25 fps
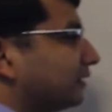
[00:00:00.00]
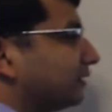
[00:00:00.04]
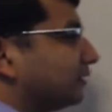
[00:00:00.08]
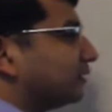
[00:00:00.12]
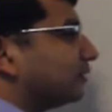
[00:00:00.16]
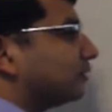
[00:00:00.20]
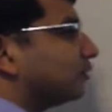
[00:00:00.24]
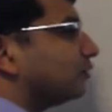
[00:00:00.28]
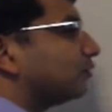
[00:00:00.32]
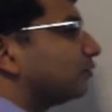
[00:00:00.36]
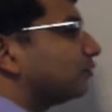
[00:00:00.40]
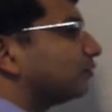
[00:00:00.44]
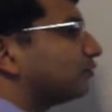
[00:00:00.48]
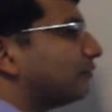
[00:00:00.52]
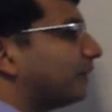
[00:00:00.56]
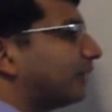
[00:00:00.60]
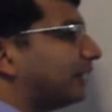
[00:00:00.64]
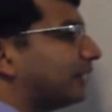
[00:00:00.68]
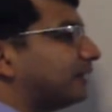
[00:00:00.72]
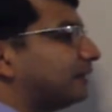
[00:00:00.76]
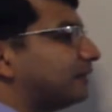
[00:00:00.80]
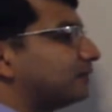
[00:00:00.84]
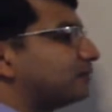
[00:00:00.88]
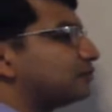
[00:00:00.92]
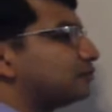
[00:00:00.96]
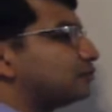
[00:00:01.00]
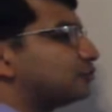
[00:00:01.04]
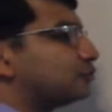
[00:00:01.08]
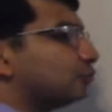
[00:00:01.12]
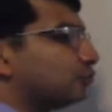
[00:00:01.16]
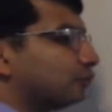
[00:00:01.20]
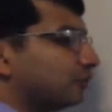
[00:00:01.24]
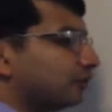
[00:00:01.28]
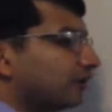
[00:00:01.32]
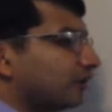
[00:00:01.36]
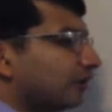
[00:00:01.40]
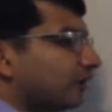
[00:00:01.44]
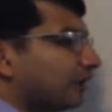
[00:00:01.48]
you know, to find is
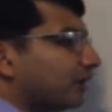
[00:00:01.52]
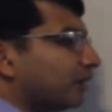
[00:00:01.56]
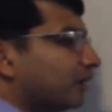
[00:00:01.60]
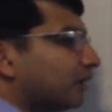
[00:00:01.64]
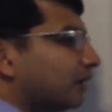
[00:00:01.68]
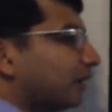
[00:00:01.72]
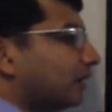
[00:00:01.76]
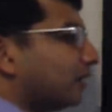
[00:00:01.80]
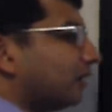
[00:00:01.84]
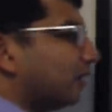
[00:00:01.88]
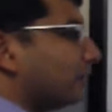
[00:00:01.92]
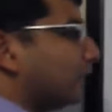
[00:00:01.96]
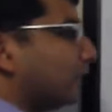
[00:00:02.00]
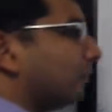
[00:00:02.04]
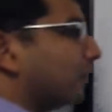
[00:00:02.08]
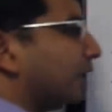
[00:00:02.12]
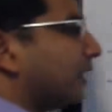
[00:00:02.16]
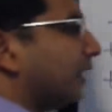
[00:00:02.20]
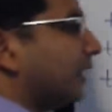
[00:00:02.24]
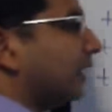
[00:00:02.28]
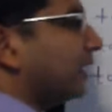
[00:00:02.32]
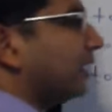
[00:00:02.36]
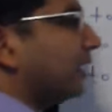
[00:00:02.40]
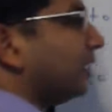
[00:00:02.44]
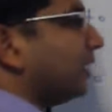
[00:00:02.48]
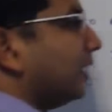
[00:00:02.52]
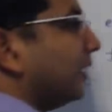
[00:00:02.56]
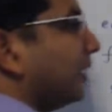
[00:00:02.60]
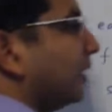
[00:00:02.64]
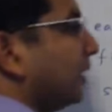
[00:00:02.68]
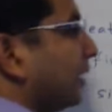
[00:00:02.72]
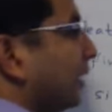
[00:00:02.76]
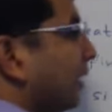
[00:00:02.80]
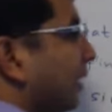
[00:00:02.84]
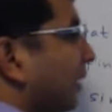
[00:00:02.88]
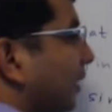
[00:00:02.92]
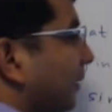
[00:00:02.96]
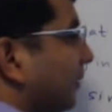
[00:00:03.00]
dhoondna. Okay.
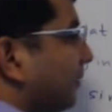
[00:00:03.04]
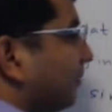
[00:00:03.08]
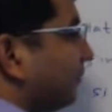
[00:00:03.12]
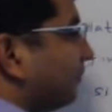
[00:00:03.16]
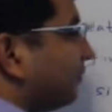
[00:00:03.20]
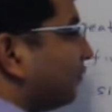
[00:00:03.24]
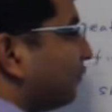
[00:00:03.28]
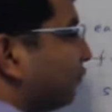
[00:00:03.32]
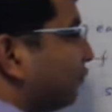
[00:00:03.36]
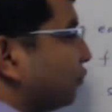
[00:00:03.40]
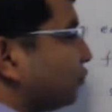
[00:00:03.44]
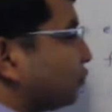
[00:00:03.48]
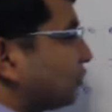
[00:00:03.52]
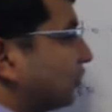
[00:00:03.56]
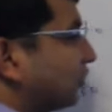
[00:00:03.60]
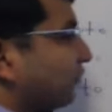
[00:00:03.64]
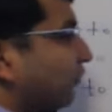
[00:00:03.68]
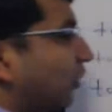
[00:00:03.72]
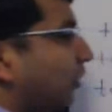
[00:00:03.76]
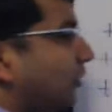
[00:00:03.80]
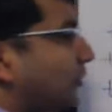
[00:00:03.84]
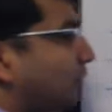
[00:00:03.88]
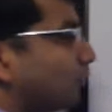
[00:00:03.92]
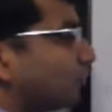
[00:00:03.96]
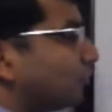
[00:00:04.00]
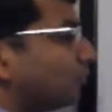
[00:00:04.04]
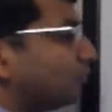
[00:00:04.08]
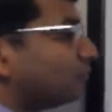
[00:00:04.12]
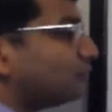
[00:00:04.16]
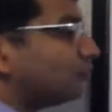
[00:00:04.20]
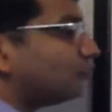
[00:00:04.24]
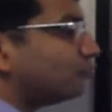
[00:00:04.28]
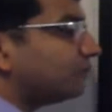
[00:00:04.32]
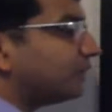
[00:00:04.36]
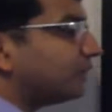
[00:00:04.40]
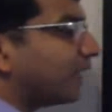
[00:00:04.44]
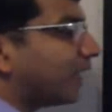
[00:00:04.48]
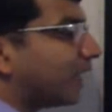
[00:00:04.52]
The future form
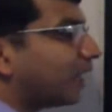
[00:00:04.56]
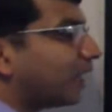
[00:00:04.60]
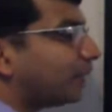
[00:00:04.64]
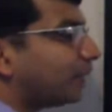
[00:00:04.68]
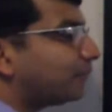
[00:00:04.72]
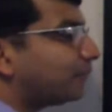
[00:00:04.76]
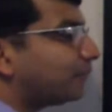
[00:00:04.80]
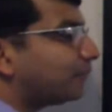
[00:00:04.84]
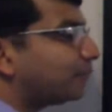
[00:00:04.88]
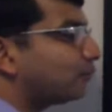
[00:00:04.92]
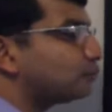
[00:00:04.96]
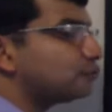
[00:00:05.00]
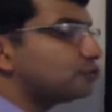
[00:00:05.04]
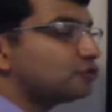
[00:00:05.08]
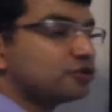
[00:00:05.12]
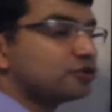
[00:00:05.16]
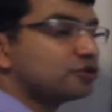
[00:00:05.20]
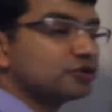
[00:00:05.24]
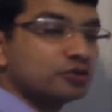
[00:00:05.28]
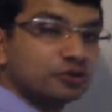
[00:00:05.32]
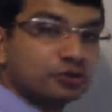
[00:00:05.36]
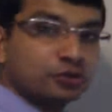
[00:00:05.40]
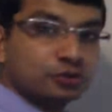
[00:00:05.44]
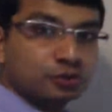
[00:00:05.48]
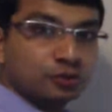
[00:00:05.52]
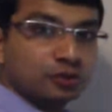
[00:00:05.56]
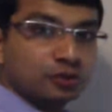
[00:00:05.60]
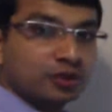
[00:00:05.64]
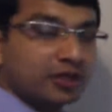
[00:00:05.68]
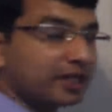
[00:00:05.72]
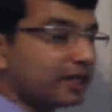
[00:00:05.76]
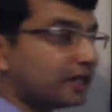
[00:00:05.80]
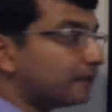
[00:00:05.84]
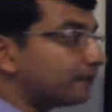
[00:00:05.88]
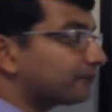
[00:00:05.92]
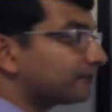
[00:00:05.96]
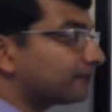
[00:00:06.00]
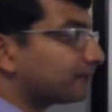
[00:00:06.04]
would be aap kuch
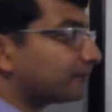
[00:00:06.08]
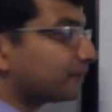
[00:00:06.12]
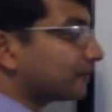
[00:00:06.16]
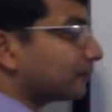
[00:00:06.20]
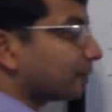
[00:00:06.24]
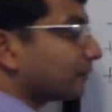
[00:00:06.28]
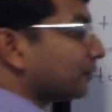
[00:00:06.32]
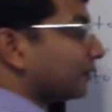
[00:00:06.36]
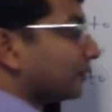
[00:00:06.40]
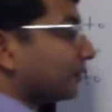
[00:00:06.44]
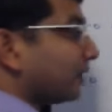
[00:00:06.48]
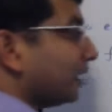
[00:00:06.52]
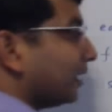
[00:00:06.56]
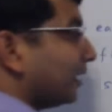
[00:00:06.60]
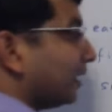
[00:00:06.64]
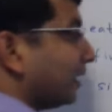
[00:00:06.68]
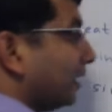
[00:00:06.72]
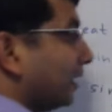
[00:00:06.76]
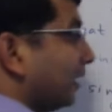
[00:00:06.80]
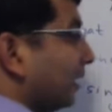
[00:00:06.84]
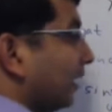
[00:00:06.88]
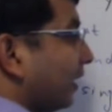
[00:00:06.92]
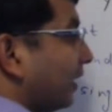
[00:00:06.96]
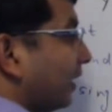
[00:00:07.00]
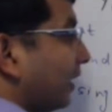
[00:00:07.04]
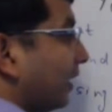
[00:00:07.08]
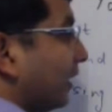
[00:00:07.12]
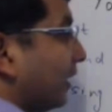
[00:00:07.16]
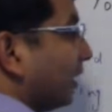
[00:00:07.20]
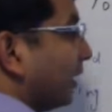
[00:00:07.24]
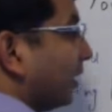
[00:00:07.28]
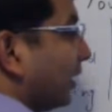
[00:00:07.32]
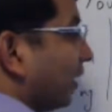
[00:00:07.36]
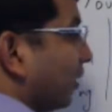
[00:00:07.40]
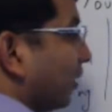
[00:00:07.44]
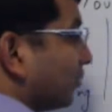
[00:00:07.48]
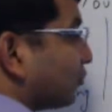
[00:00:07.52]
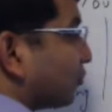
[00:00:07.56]
dhoonde. Okay.
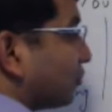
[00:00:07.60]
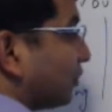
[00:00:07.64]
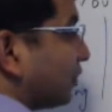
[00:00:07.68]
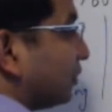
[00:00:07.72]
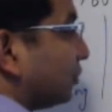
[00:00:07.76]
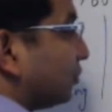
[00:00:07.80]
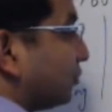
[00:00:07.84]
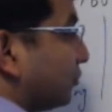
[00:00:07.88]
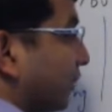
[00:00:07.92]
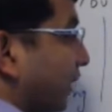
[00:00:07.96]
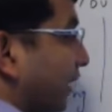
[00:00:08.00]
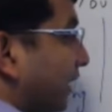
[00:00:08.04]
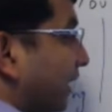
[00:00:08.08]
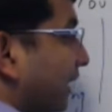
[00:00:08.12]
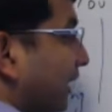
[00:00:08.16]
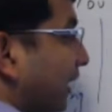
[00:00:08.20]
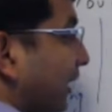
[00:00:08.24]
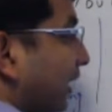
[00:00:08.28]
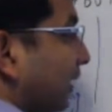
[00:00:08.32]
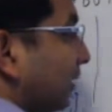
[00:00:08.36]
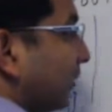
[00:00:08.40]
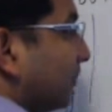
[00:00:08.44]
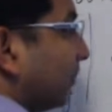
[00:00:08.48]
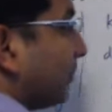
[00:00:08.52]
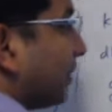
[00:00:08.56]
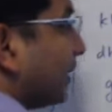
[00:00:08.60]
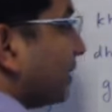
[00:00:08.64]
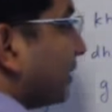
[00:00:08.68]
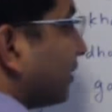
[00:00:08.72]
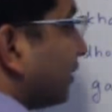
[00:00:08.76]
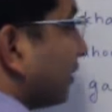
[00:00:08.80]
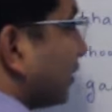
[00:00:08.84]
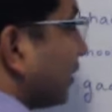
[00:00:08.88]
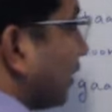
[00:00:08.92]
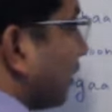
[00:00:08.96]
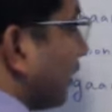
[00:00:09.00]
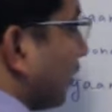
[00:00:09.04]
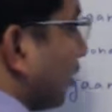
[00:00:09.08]
Dhoondenge, but
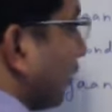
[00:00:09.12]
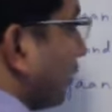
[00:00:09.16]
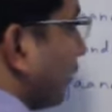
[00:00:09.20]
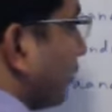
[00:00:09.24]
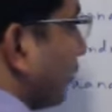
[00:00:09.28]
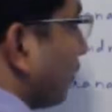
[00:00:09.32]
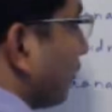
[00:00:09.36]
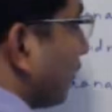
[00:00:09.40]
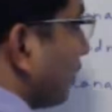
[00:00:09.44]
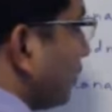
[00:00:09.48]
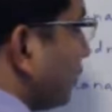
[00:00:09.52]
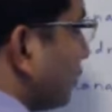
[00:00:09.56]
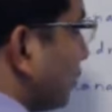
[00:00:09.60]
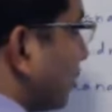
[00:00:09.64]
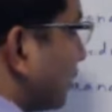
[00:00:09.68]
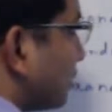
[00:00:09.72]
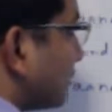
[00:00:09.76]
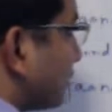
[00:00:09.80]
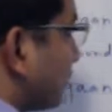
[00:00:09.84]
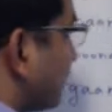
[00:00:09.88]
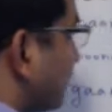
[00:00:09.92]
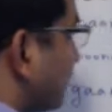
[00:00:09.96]
when you are